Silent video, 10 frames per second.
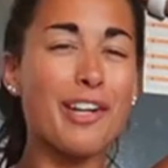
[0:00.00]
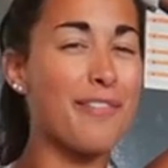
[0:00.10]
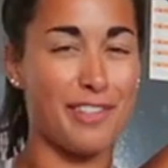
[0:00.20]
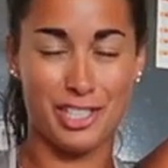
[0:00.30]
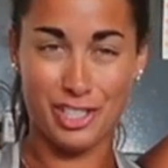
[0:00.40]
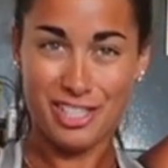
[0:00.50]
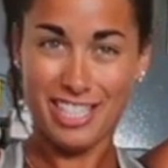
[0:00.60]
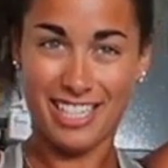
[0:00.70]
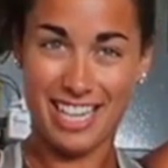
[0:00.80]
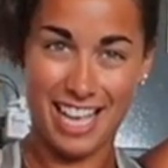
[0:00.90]

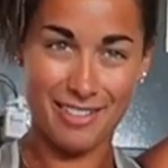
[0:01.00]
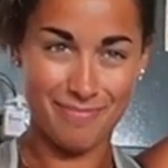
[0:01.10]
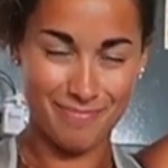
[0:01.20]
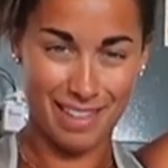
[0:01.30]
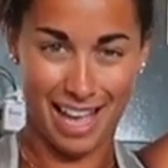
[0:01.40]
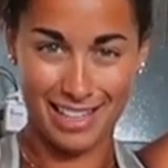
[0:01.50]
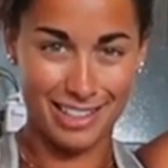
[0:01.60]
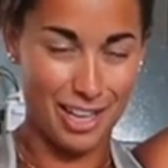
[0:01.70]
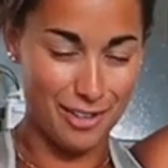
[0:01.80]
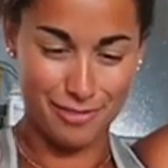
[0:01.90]
efficiency today. I
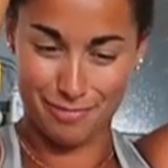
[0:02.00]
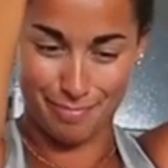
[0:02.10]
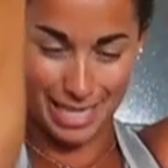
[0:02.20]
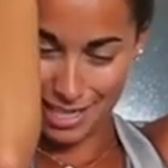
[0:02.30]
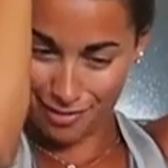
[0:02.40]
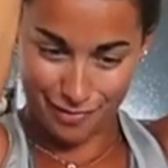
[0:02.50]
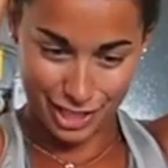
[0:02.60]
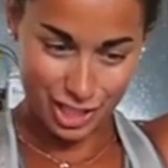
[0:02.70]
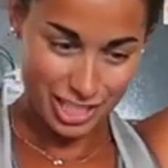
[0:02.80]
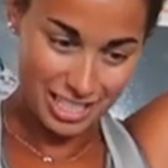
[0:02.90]
love being
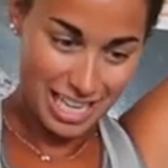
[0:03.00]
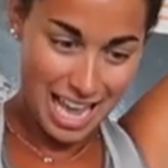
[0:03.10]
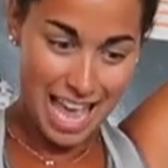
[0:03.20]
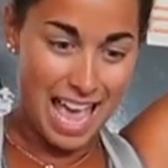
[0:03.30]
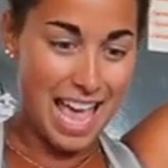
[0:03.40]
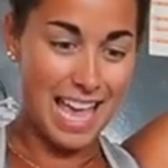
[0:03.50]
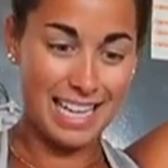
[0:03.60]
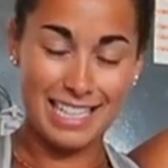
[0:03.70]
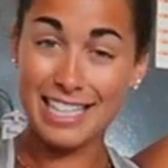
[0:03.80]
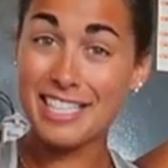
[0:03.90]
efficient
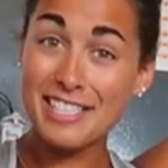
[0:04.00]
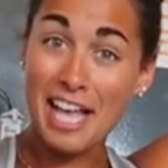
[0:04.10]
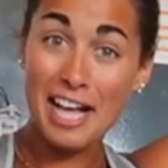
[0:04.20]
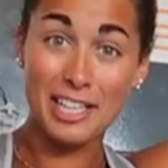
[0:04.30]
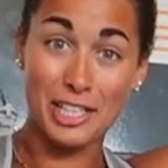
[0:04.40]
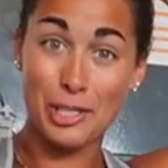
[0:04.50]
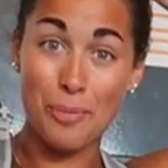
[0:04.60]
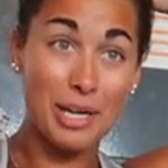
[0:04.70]
and that's exactly